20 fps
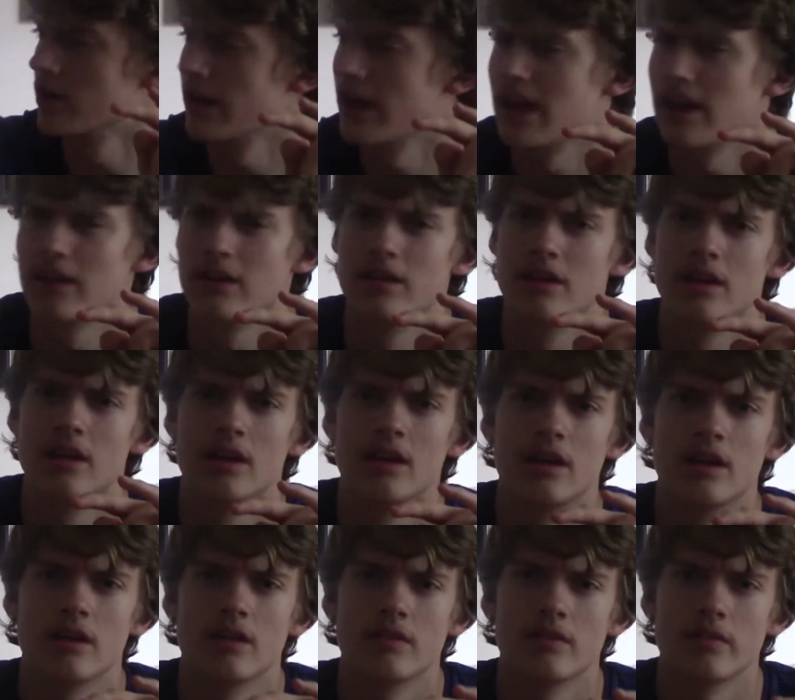land,
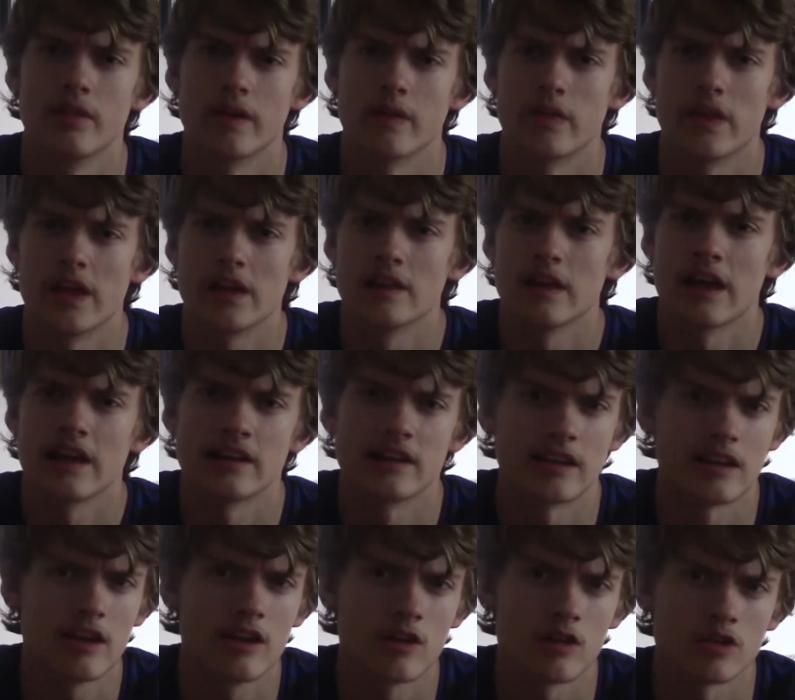like, they
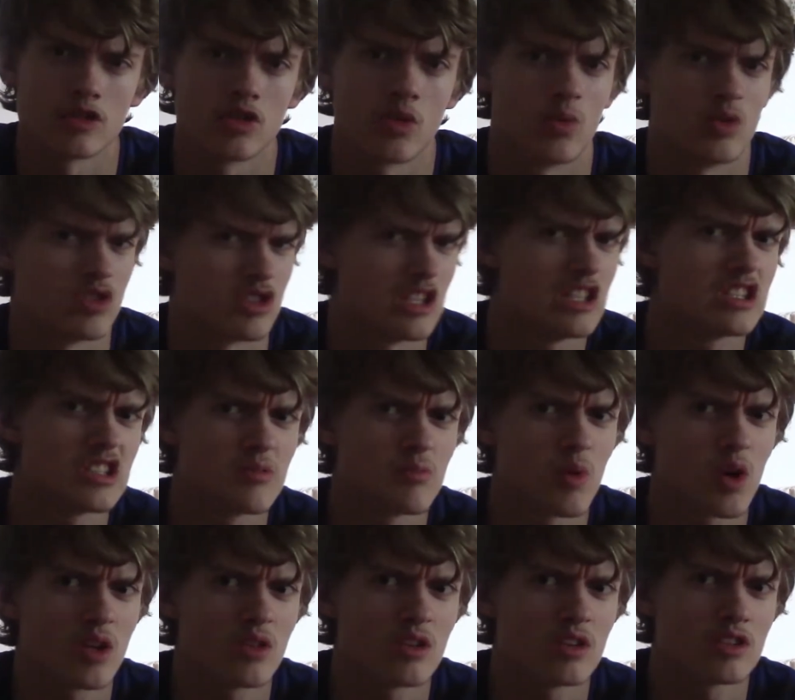landed here, so is this
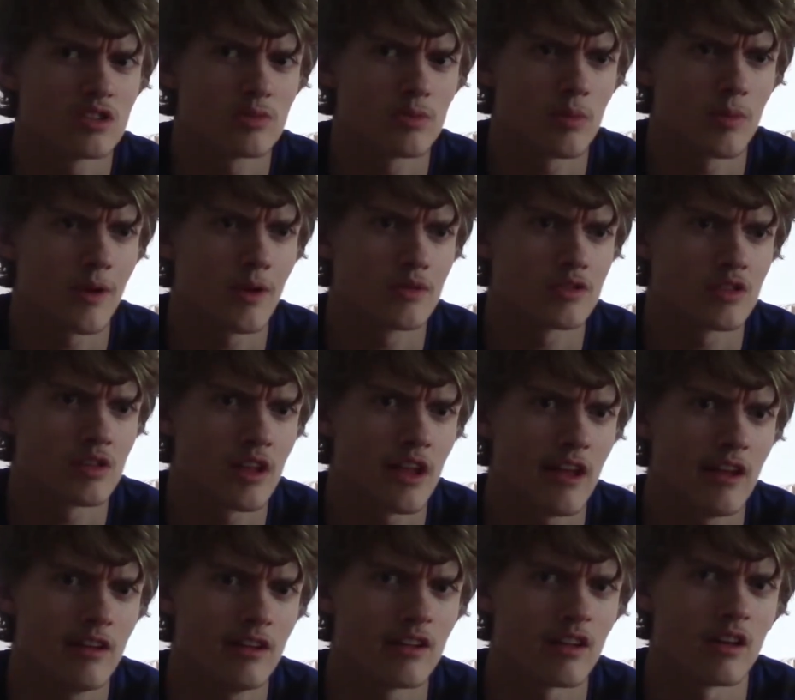where they're supposed to
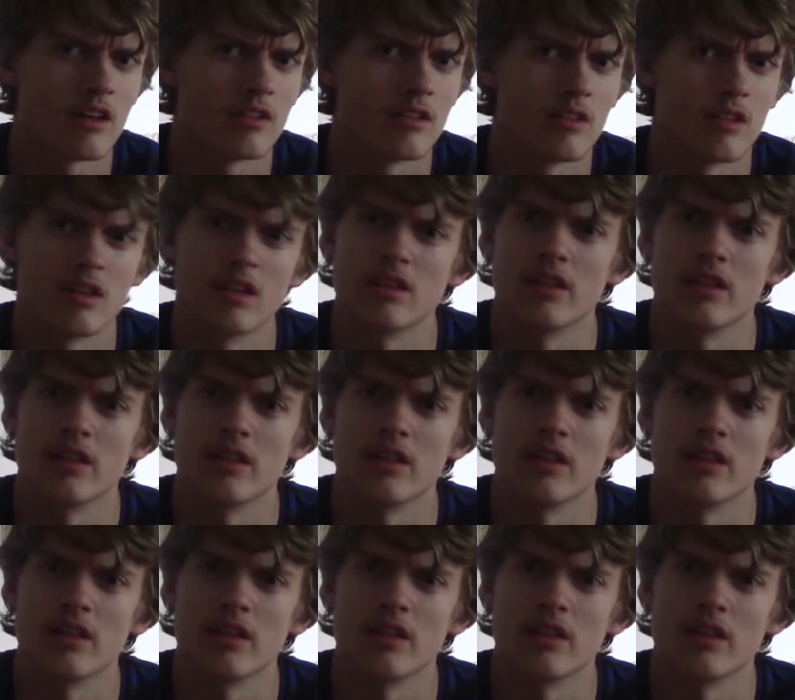land? And,